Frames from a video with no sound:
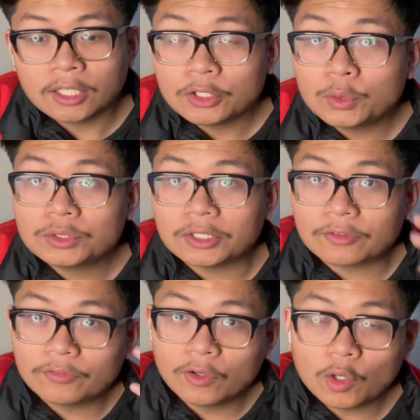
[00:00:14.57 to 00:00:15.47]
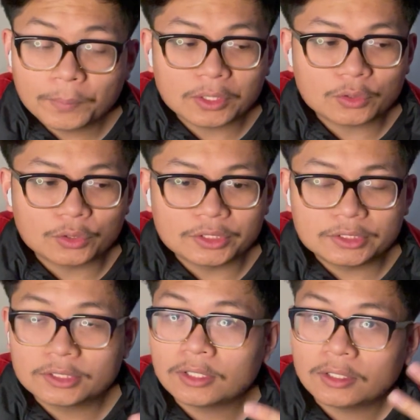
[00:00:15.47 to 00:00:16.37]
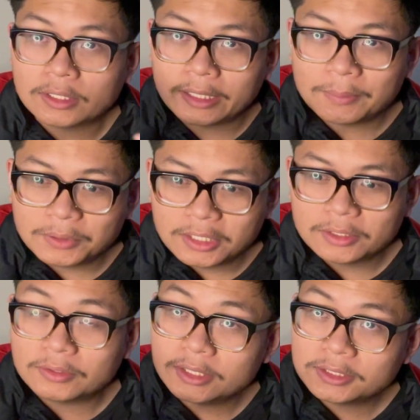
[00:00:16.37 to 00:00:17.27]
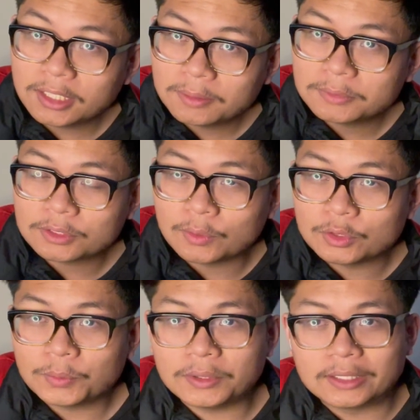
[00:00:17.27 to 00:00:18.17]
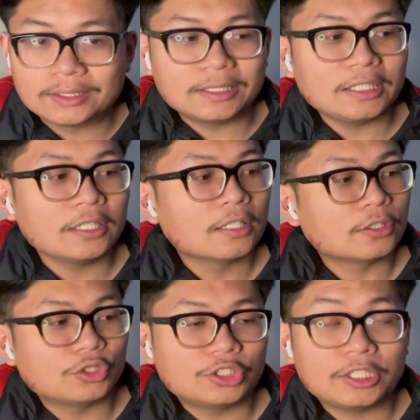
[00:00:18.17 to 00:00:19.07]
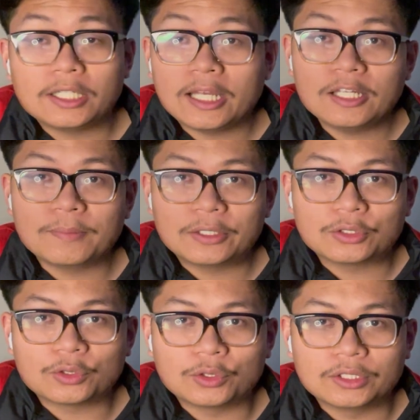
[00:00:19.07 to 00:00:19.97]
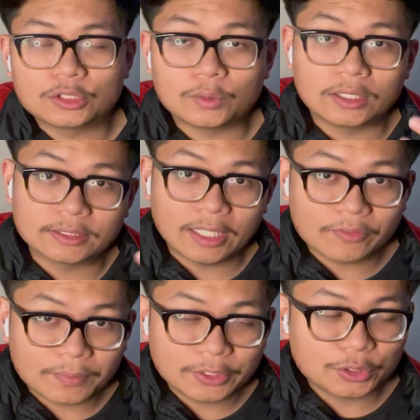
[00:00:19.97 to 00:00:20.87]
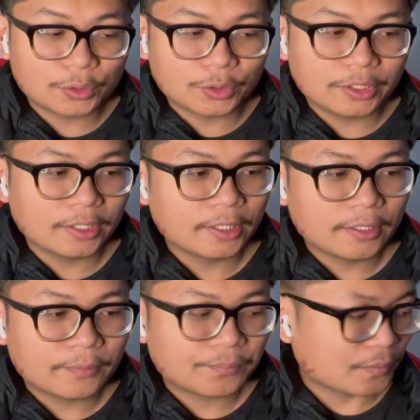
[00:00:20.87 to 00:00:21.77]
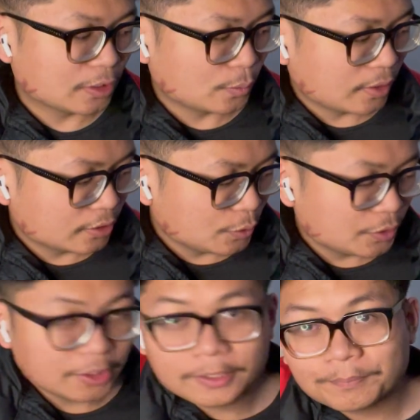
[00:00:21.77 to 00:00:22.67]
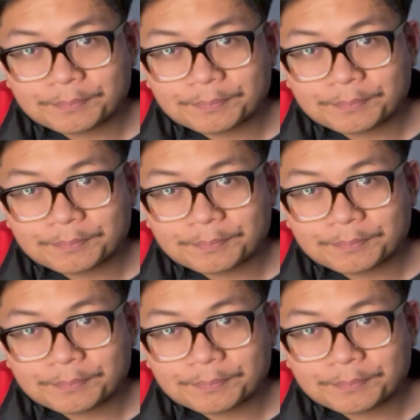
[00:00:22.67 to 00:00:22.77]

using 4 open chords, namely this time it's going to be the C, G, A minor chord, as well as the F major chord, as well as using